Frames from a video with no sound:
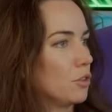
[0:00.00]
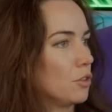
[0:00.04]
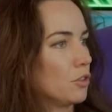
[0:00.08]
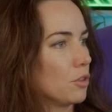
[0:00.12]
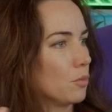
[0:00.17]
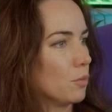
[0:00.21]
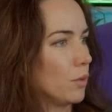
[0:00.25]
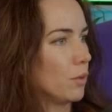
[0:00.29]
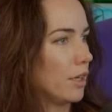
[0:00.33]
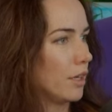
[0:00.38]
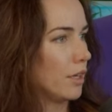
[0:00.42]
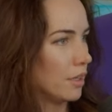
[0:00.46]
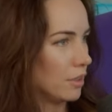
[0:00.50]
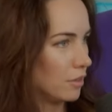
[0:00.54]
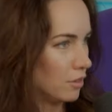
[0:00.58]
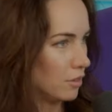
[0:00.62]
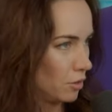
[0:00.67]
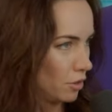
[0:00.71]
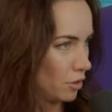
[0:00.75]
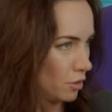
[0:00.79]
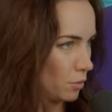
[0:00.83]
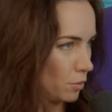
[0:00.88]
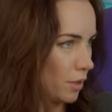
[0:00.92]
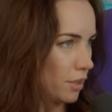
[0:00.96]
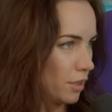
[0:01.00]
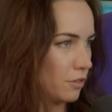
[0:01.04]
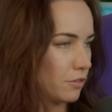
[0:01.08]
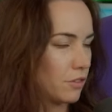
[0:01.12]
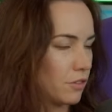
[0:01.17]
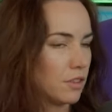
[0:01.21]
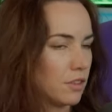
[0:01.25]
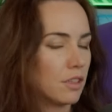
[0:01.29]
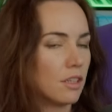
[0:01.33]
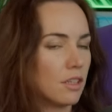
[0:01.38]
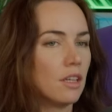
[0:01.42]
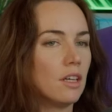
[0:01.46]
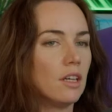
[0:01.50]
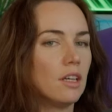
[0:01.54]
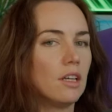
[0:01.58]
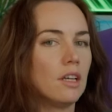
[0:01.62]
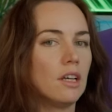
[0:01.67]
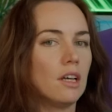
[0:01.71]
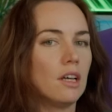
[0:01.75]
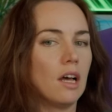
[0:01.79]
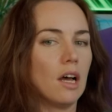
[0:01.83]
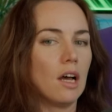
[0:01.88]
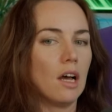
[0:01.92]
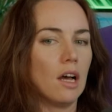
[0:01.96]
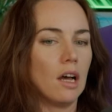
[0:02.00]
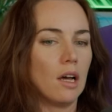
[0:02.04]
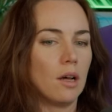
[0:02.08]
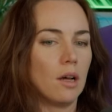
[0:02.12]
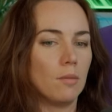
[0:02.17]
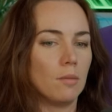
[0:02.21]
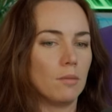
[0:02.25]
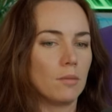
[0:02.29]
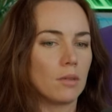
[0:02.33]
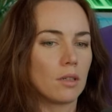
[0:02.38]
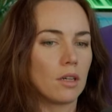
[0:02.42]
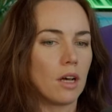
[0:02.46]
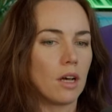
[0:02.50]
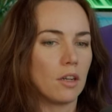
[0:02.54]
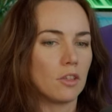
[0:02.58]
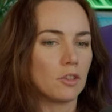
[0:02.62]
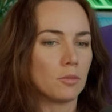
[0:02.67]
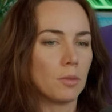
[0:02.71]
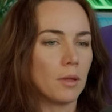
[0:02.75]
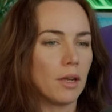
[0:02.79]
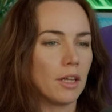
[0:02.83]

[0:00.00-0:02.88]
You can wear different colors,